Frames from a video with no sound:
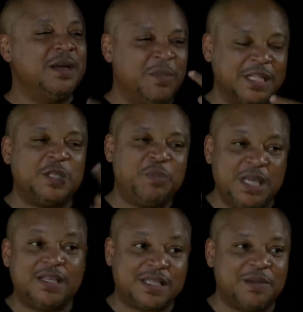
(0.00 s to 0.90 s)
but
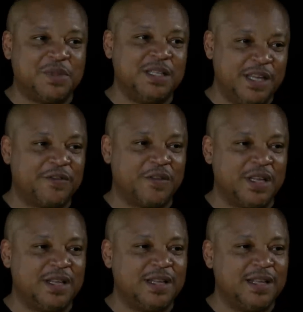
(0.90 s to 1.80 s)
speak something different.
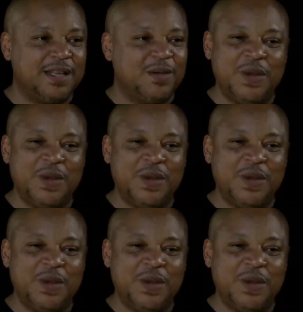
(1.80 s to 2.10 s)
Right.